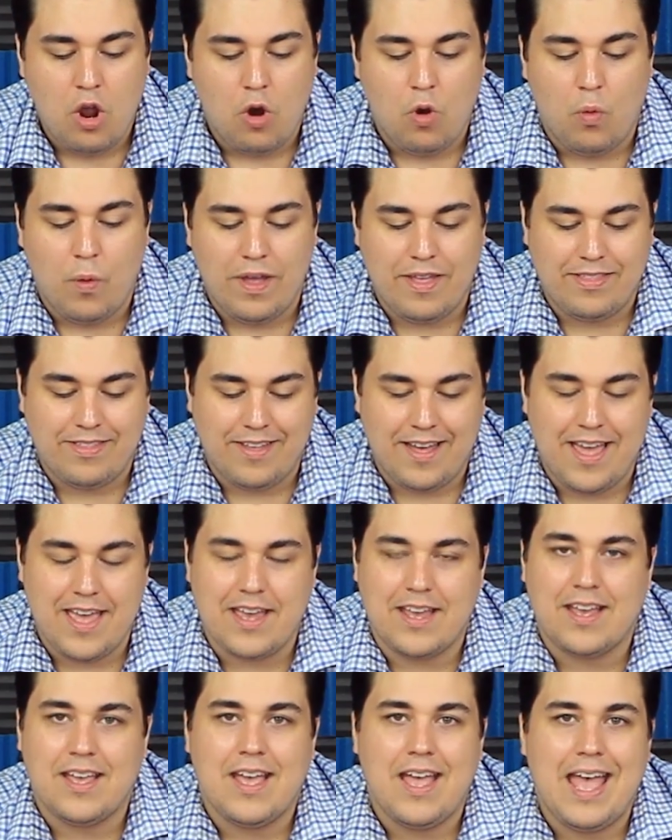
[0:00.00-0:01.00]
with
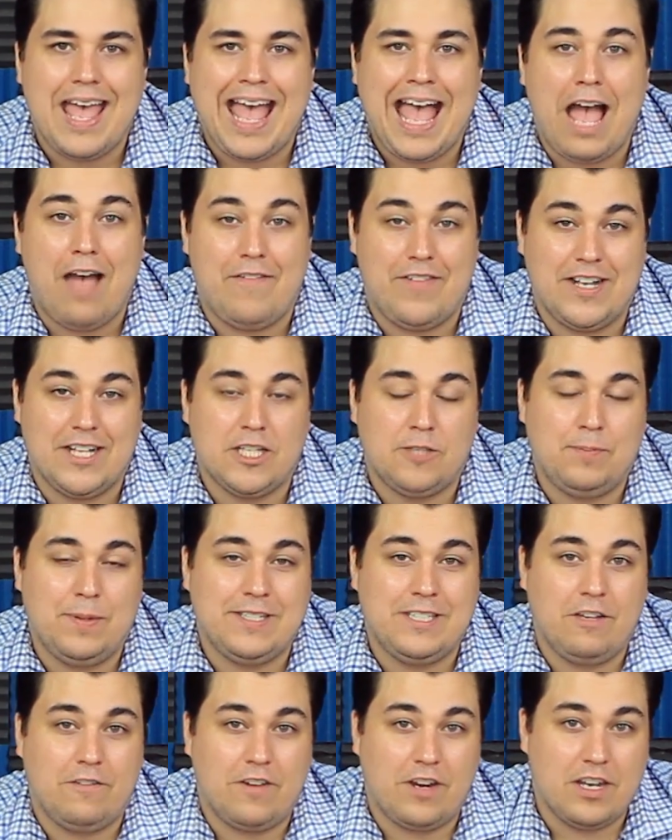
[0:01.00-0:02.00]
like having a
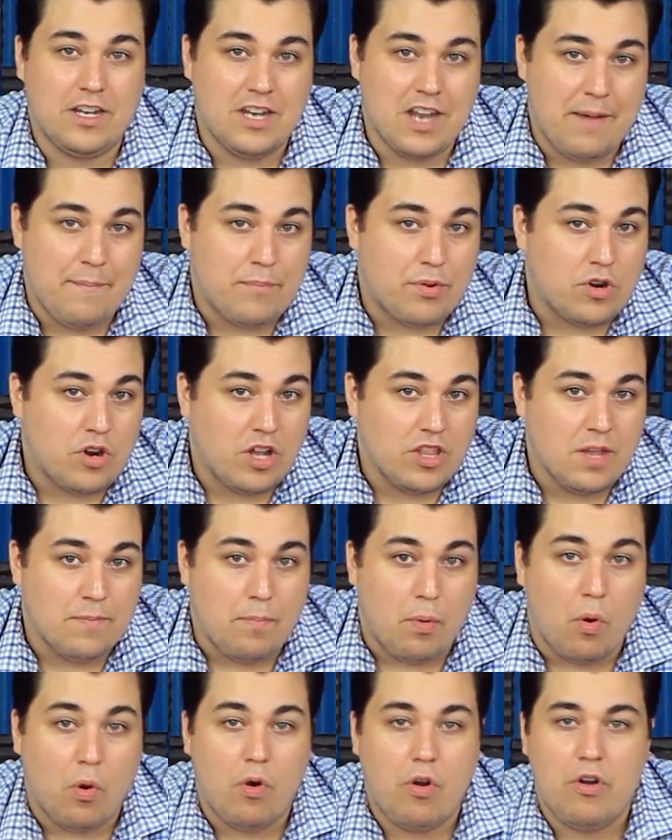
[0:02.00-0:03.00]
specific number on the
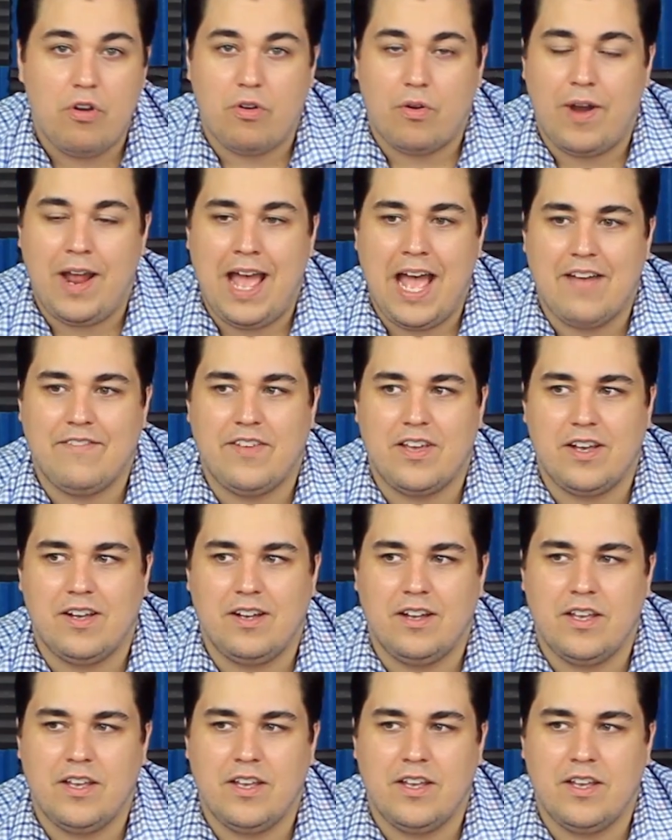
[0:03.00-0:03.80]
board, or having,